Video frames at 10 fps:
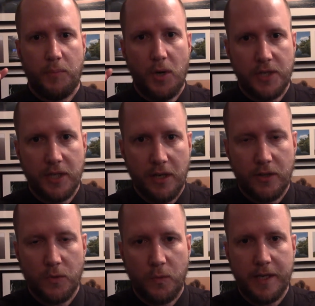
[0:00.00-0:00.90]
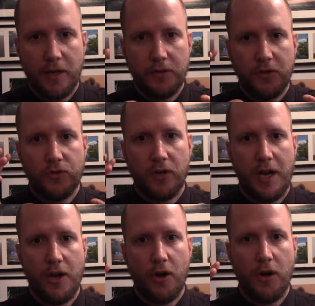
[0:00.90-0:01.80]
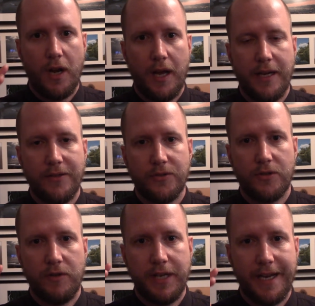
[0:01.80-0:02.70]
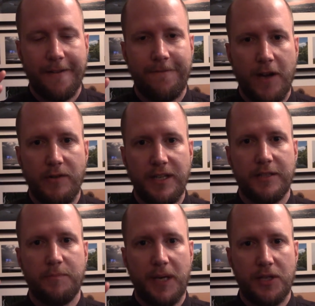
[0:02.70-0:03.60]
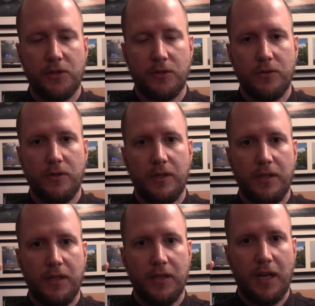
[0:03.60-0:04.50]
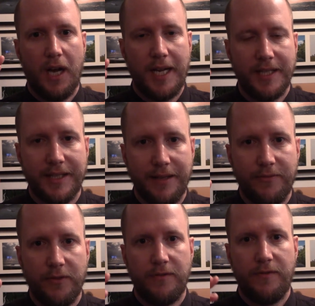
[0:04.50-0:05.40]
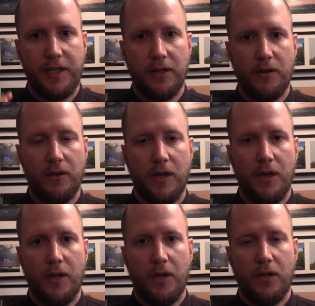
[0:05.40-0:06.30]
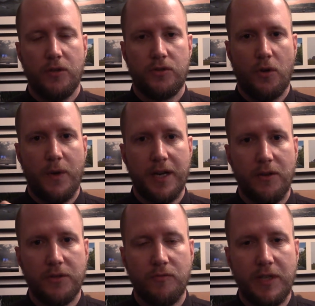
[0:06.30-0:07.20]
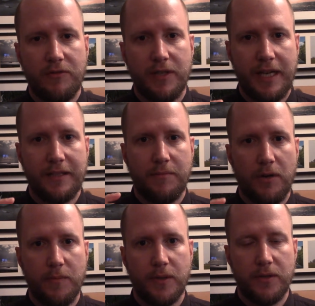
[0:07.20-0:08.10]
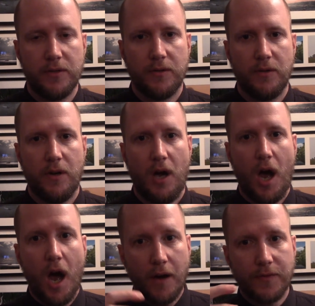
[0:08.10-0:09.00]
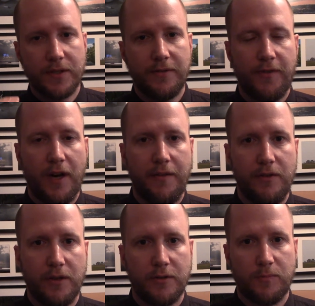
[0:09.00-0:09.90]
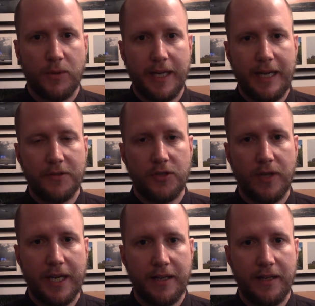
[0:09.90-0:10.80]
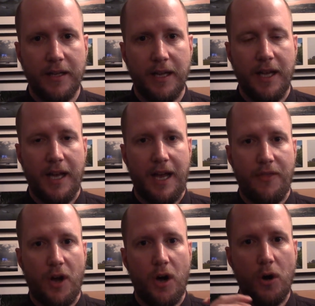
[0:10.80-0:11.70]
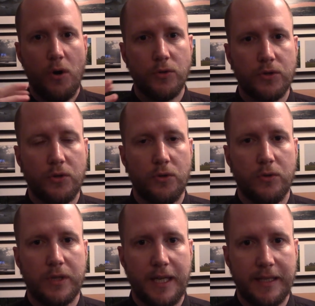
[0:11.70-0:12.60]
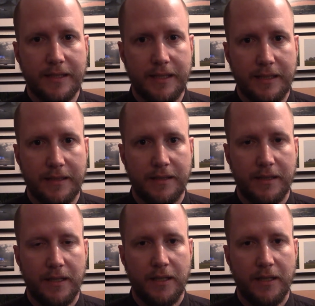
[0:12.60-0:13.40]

boys and girls, we're going to try online to create a very special Eisteddfod video. So we're going to recreate the moment after the five-year-olds bring out the dragon and the whole school dances.